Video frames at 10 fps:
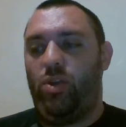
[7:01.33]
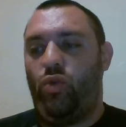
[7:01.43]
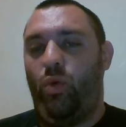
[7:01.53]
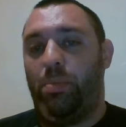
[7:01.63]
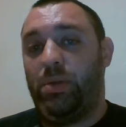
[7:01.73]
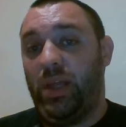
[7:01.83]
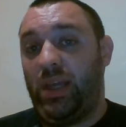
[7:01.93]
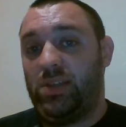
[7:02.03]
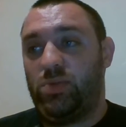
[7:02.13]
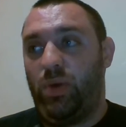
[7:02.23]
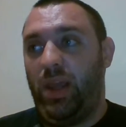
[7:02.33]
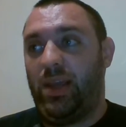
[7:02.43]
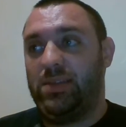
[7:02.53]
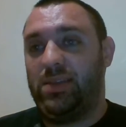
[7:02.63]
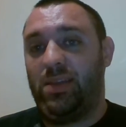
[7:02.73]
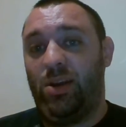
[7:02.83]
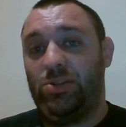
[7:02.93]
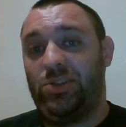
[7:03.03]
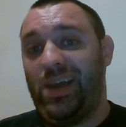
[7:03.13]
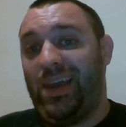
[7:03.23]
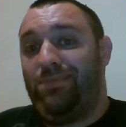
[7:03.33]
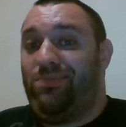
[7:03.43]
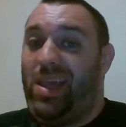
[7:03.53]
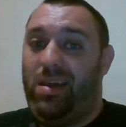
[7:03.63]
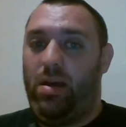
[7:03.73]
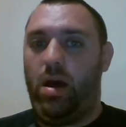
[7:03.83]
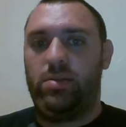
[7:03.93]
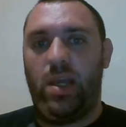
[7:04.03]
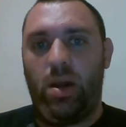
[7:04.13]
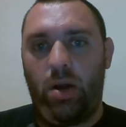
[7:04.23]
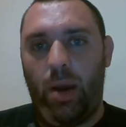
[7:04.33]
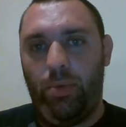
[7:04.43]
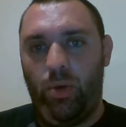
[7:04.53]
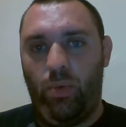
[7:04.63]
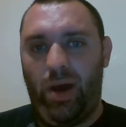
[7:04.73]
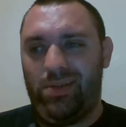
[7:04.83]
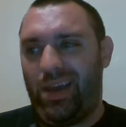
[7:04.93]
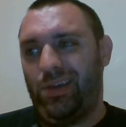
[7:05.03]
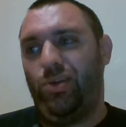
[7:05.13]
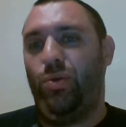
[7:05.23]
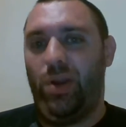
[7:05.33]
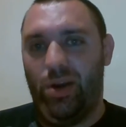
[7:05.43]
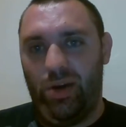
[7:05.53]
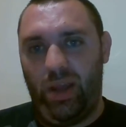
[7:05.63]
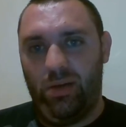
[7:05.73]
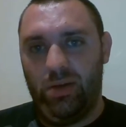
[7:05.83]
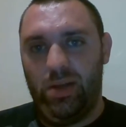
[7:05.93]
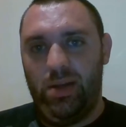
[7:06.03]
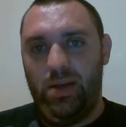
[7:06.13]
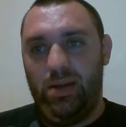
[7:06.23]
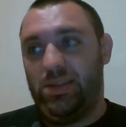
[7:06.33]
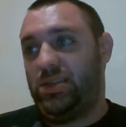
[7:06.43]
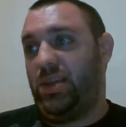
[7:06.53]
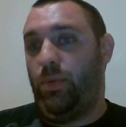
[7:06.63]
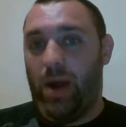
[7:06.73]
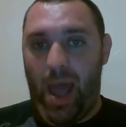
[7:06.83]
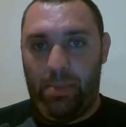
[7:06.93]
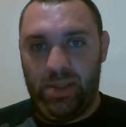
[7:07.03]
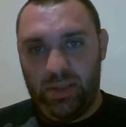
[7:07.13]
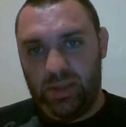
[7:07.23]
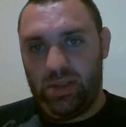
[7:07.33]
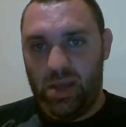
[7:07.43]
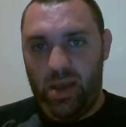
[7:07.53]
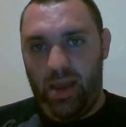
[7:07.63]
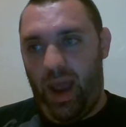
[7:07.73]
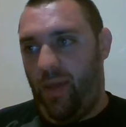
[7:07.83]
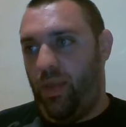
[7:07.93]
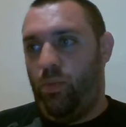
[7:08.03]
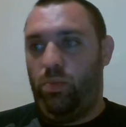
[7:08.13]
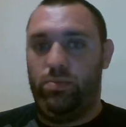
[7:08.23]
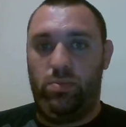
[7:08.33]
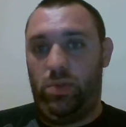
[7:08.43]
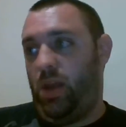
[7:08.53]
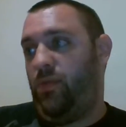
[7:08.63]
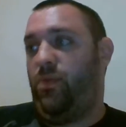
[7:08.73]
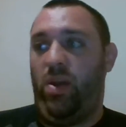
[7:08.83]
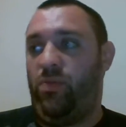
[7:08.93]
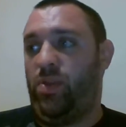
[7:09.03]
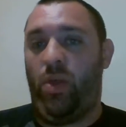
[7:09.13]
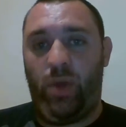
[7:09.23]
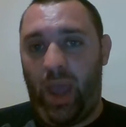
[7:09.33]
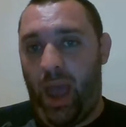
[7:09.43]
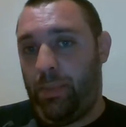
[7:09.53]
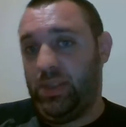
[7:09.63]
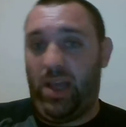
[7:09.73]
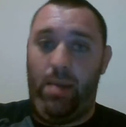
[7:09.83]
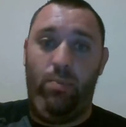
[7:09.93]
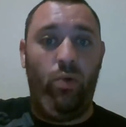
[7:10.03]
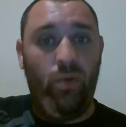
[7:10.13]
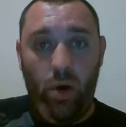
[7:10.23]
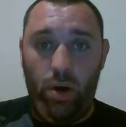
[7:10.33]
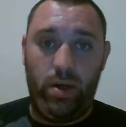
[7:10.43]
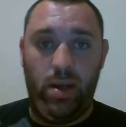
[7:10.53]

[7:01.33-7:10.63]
to a place where he can sit there and say, I'll take a 2-year deal, see what happens, and then if nothing happens, I move on.